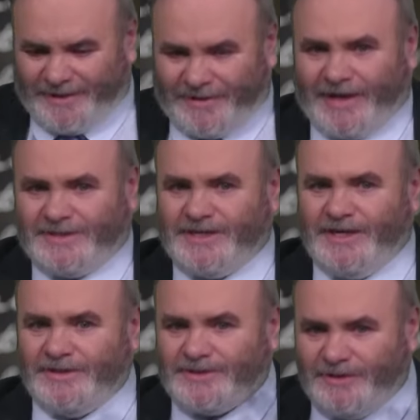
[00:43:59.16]
Yeah. As
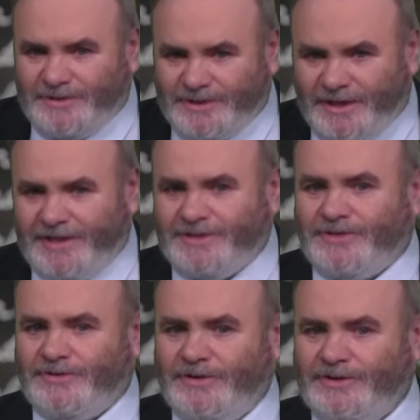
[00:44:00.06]
he is going to
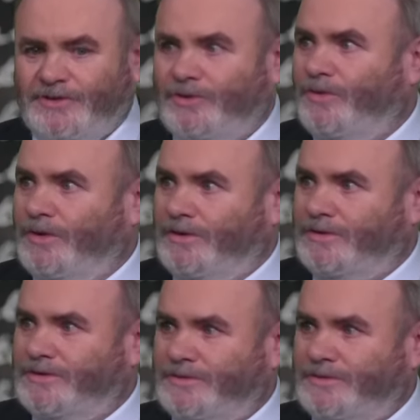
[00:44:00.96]
enter into the world,